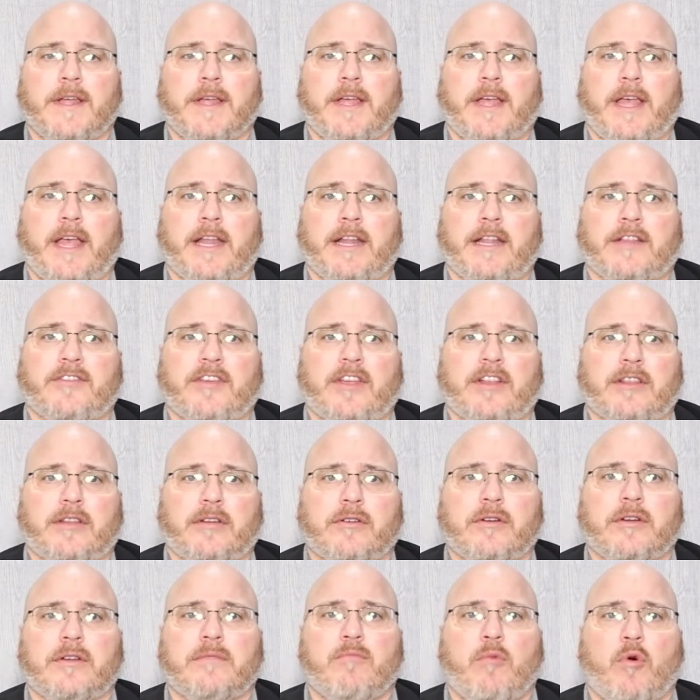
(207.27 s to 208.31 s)
And as I
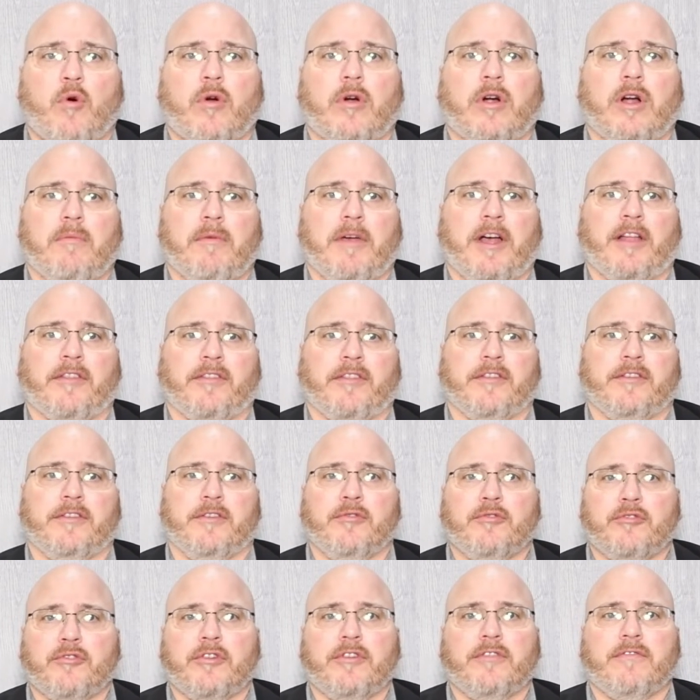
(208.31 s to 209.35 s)
learned more about the
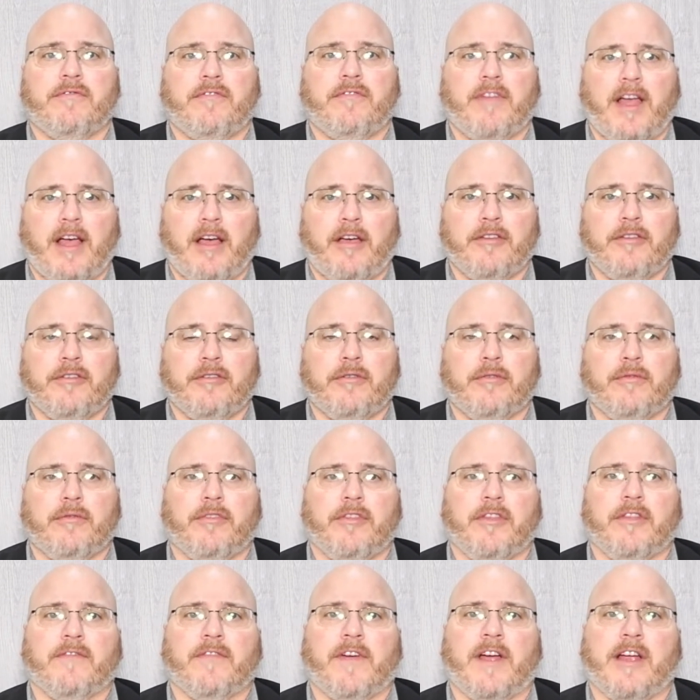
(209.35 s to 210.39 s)
nutritive value, the
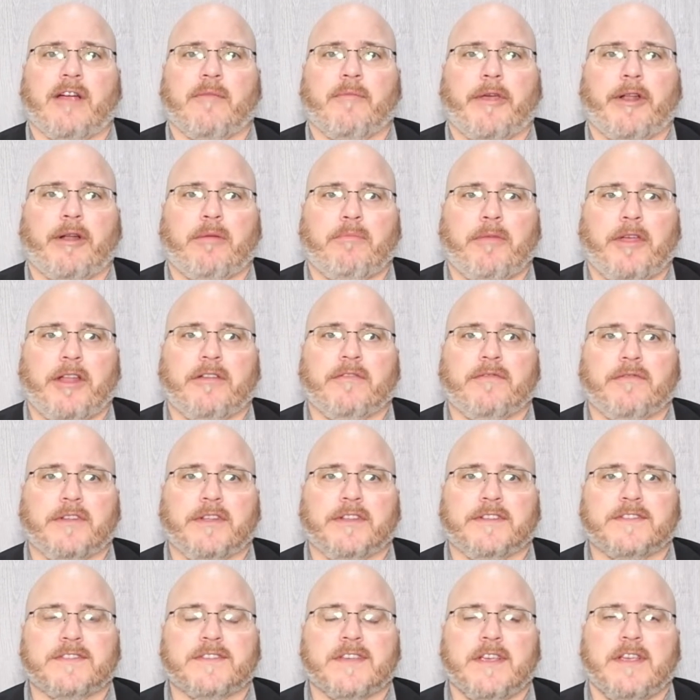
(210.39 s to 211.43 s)
environmental
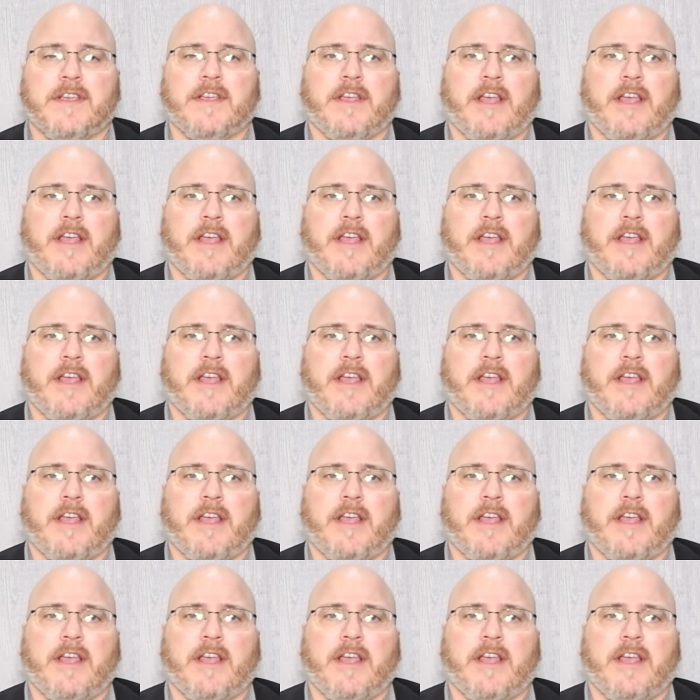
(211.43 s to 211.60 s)
benefits,